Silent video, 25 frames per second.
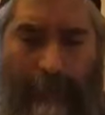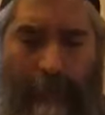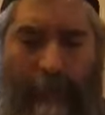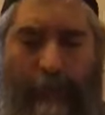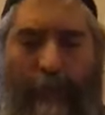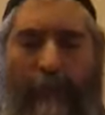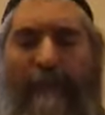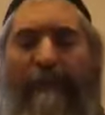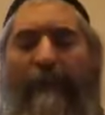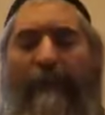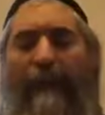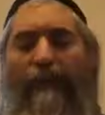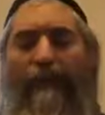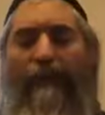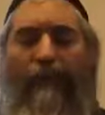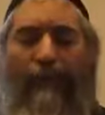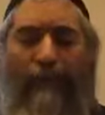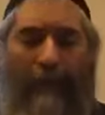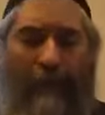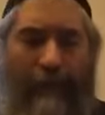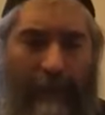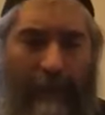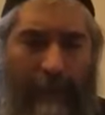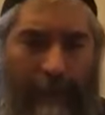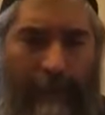to
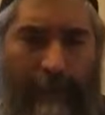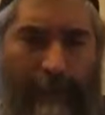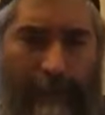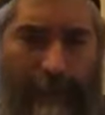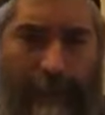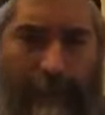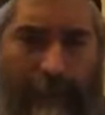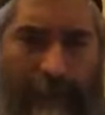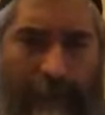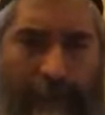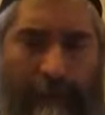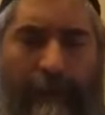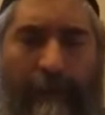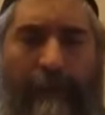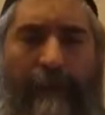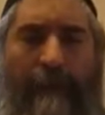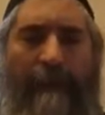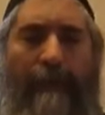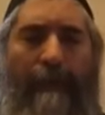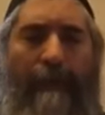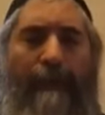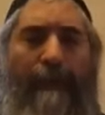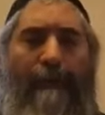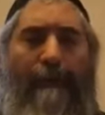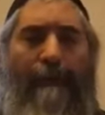eventually
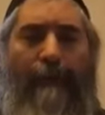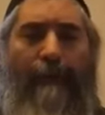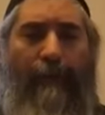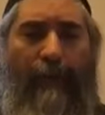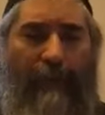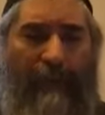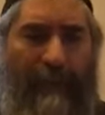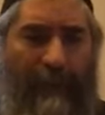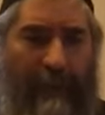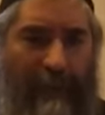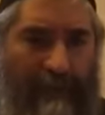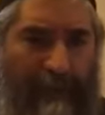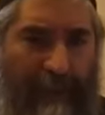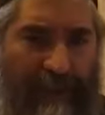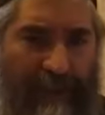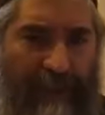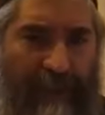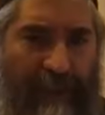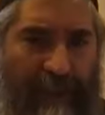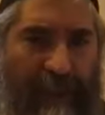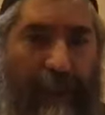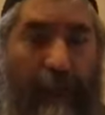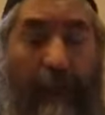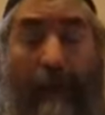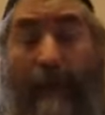witness
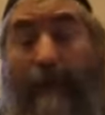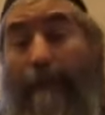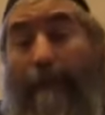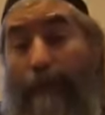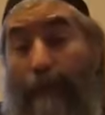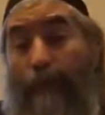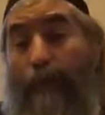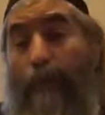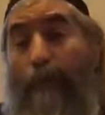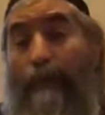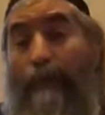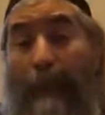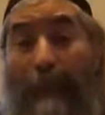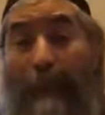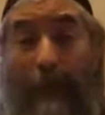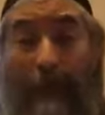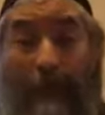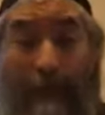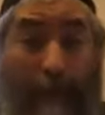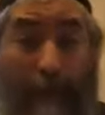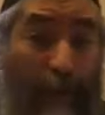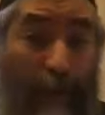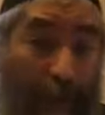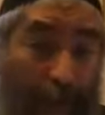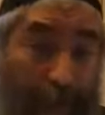Mashiach. For those that are in
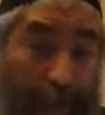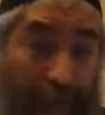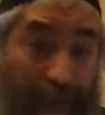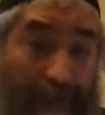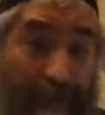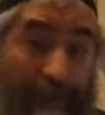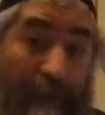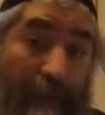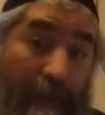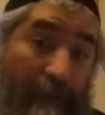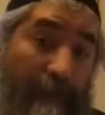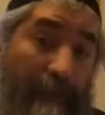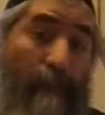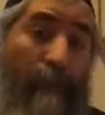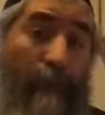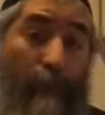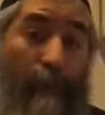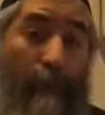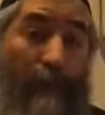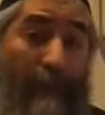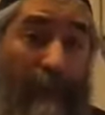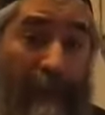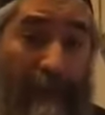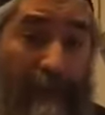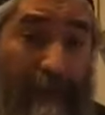Olam Hazeh, they will
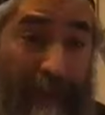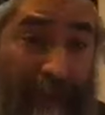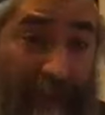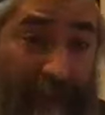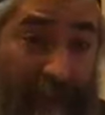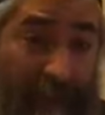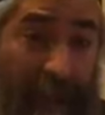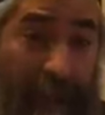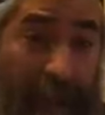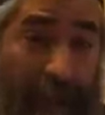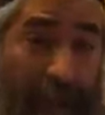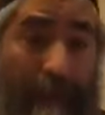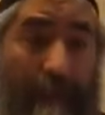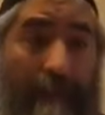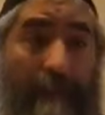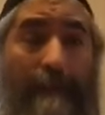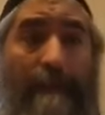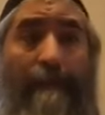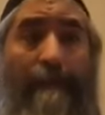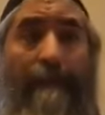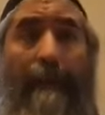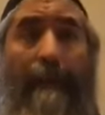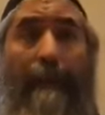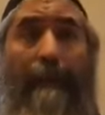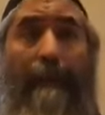witness Mashiach,
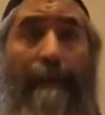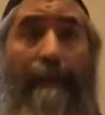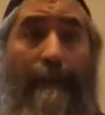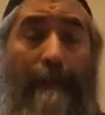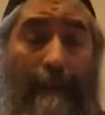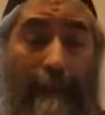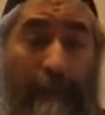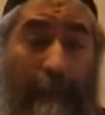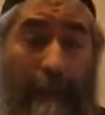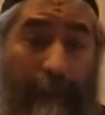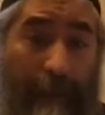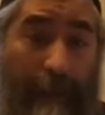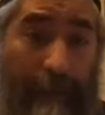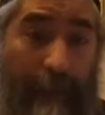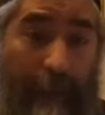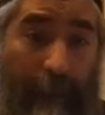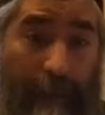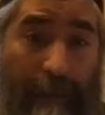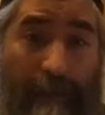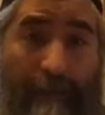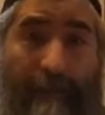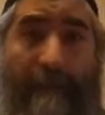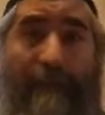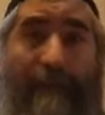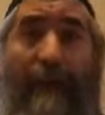right?
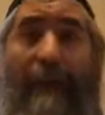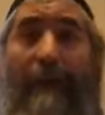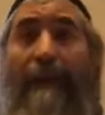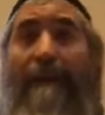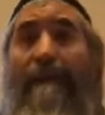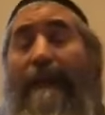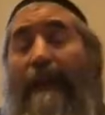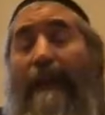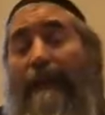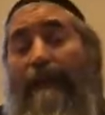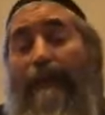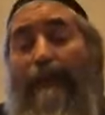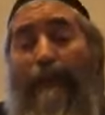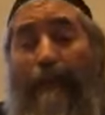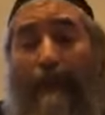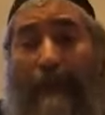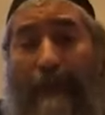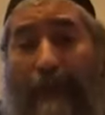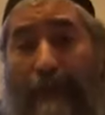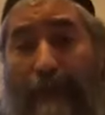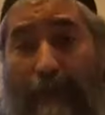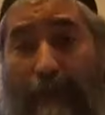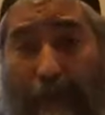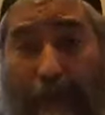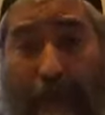And if
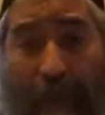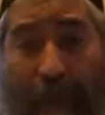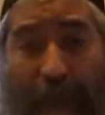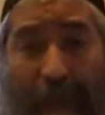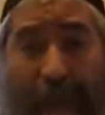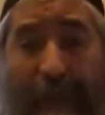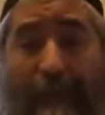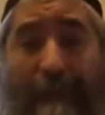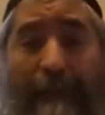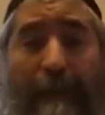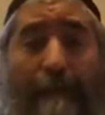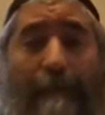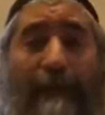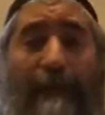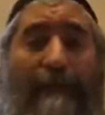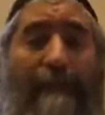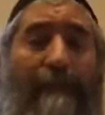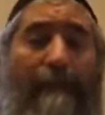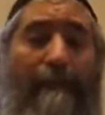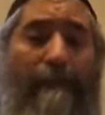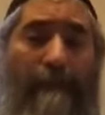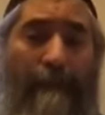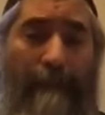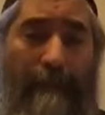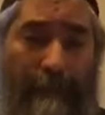eventually to Tehiyat
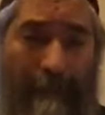Amiti.